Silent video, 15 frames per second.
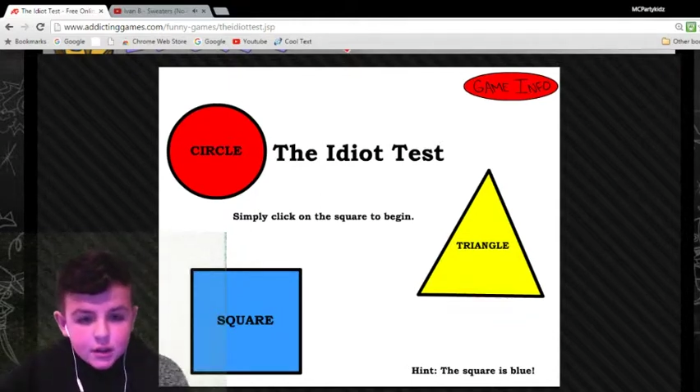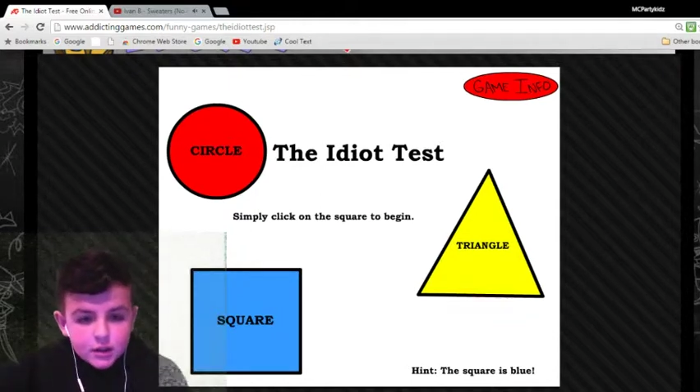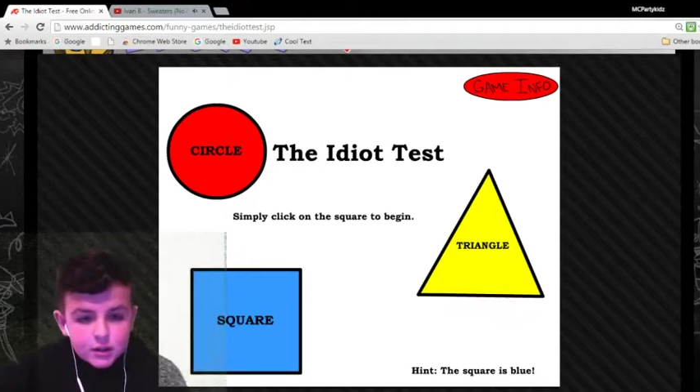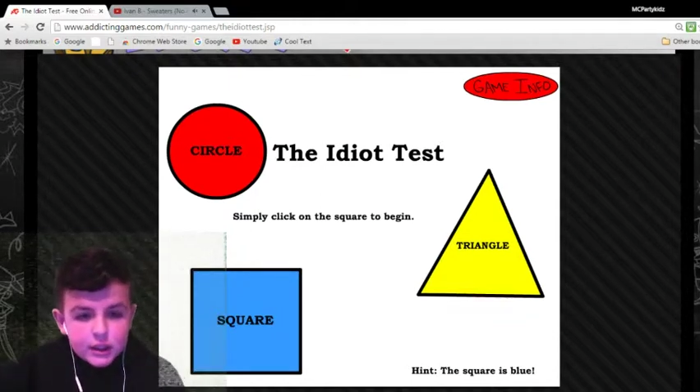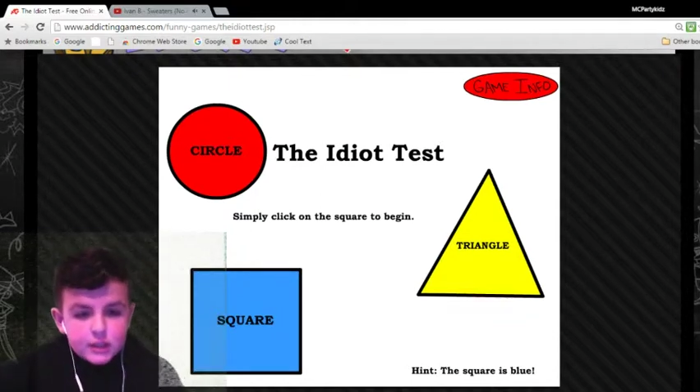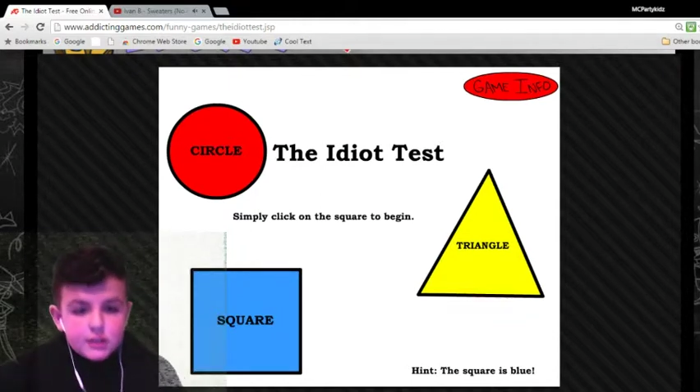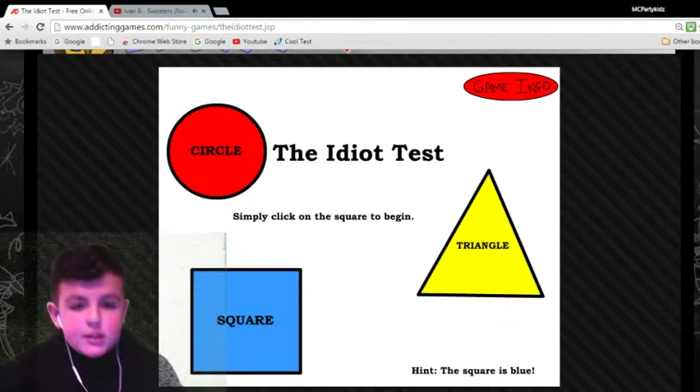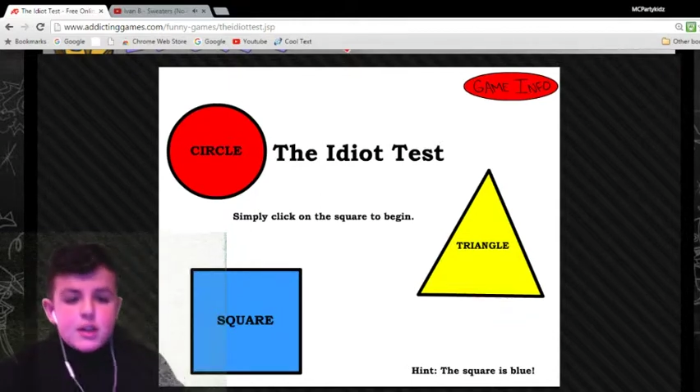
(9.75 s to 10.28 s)

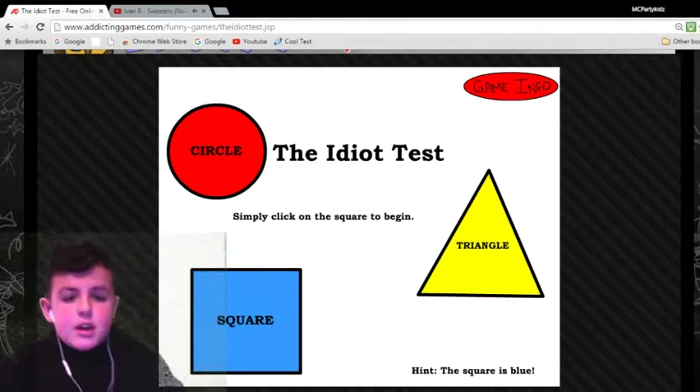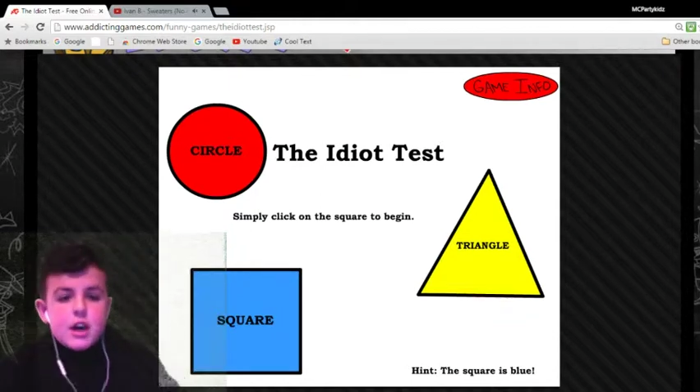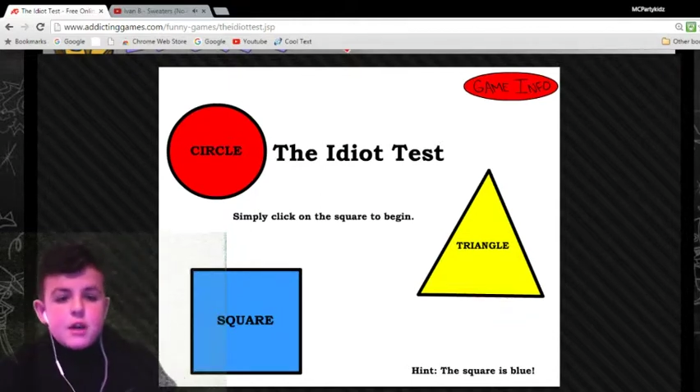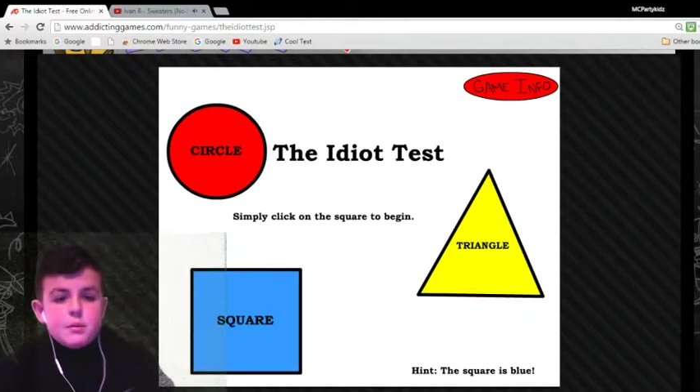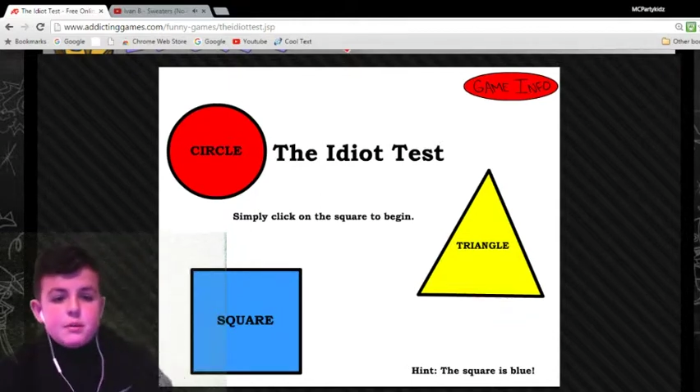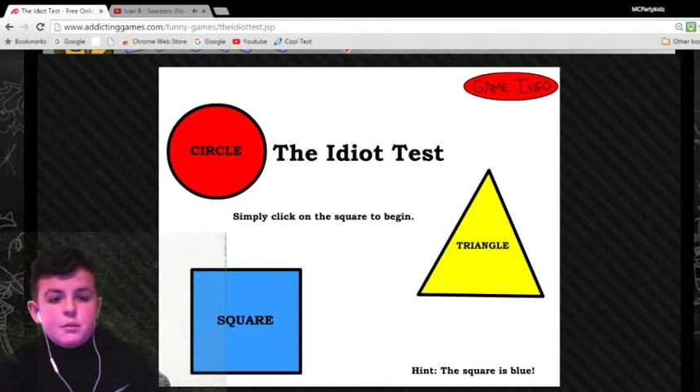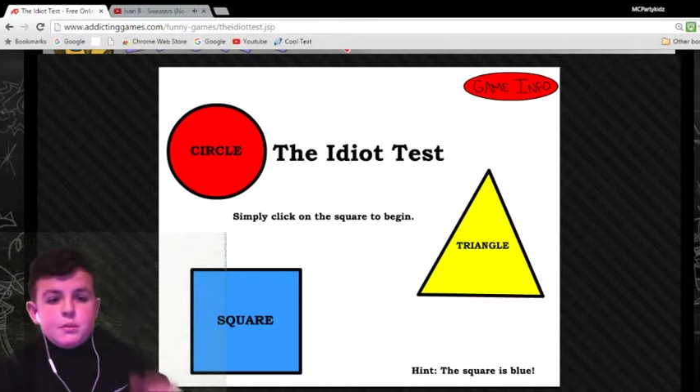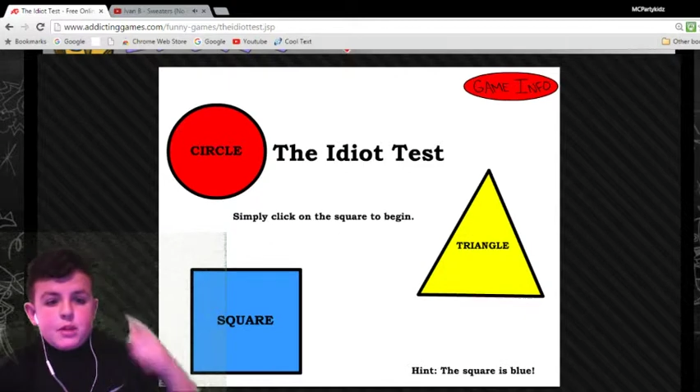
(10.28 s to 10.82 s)
lately I've
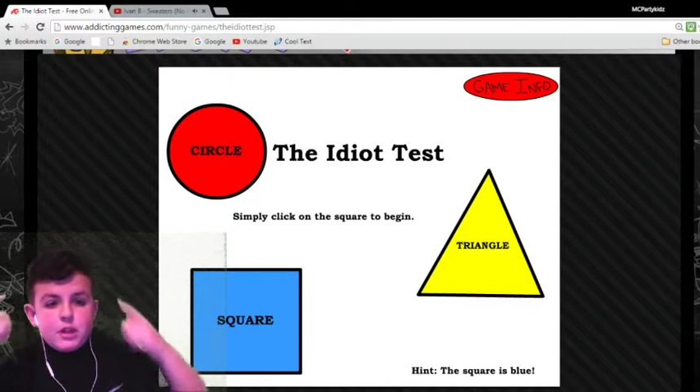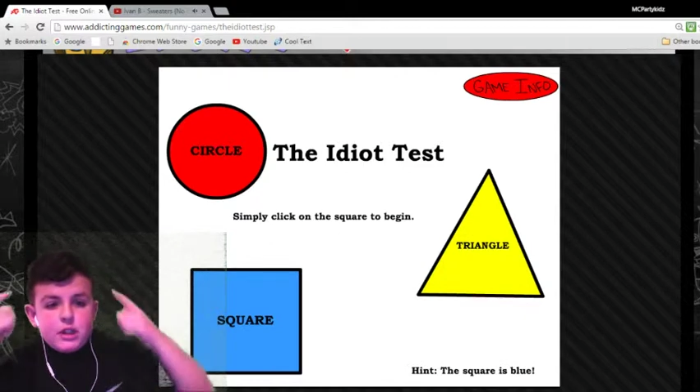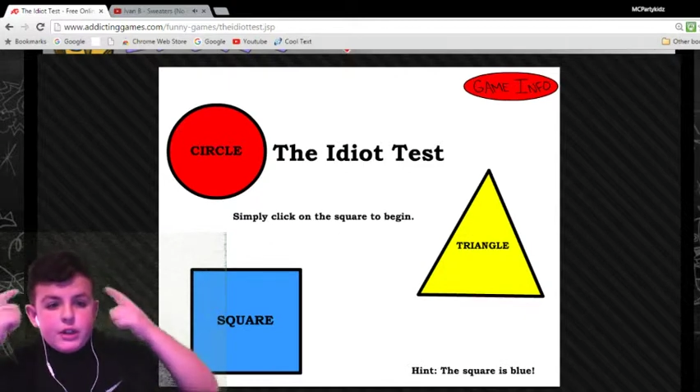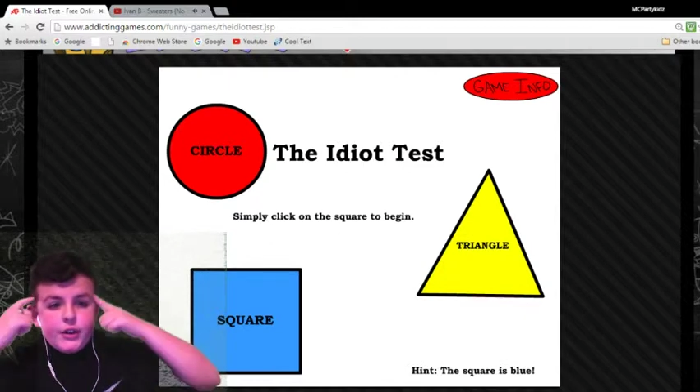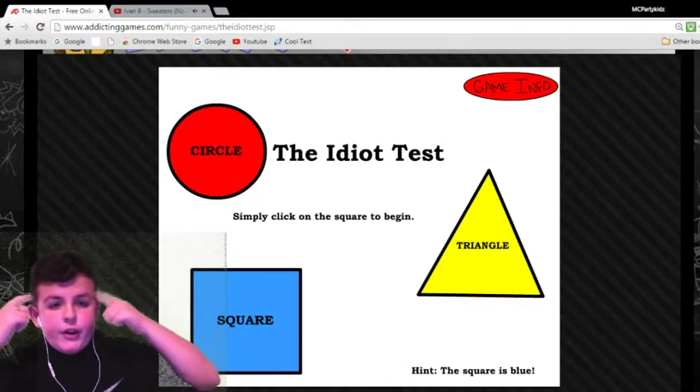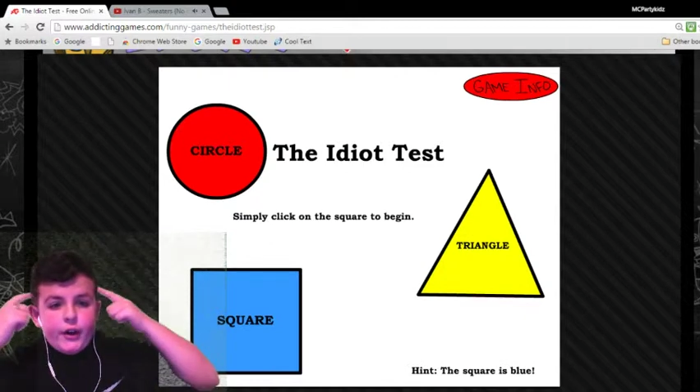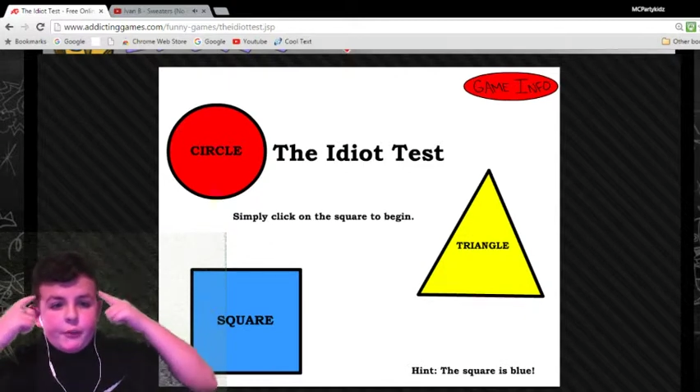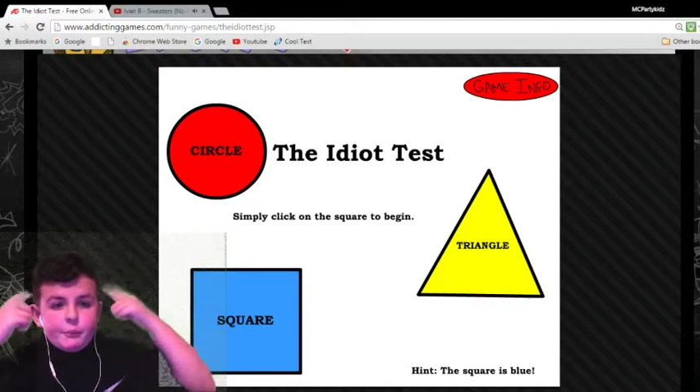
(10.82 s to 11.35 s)
been pretty
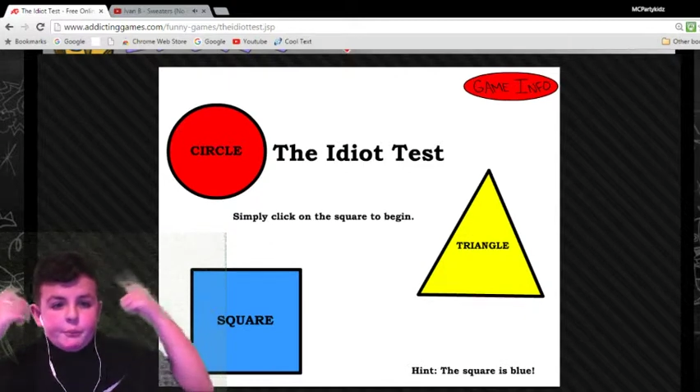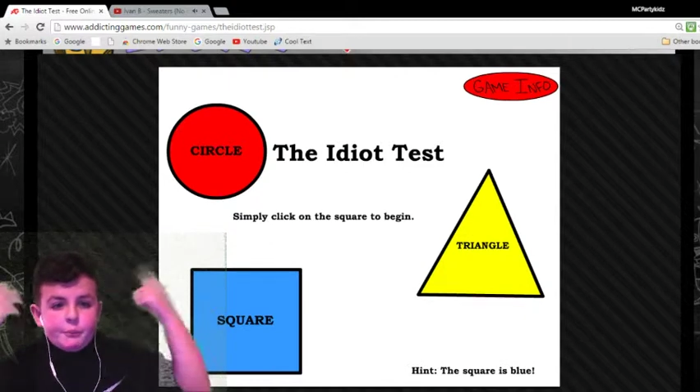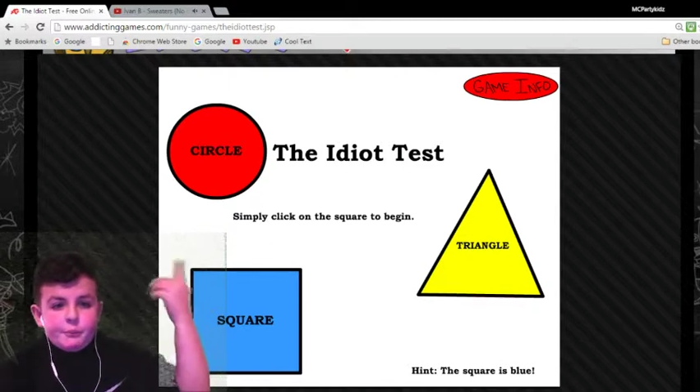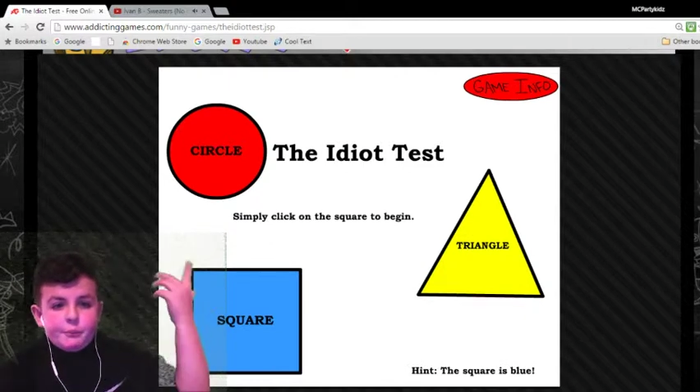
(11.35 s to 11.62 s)
dumb.